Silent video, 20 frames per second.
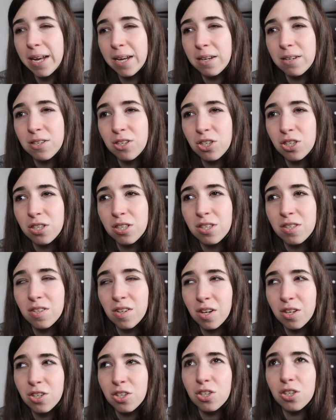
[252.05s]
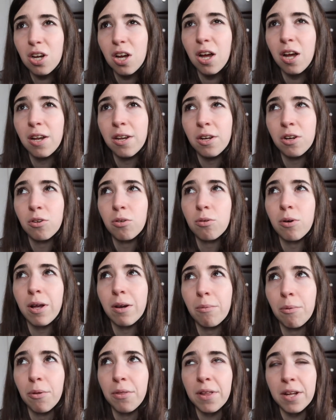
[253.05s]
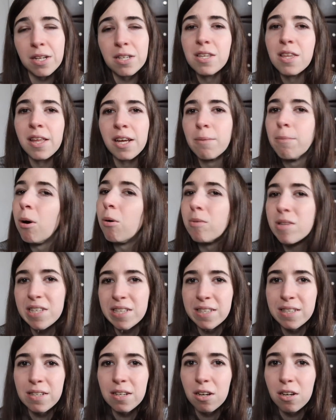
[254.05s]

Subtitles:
It's just such an incredible thing to think about what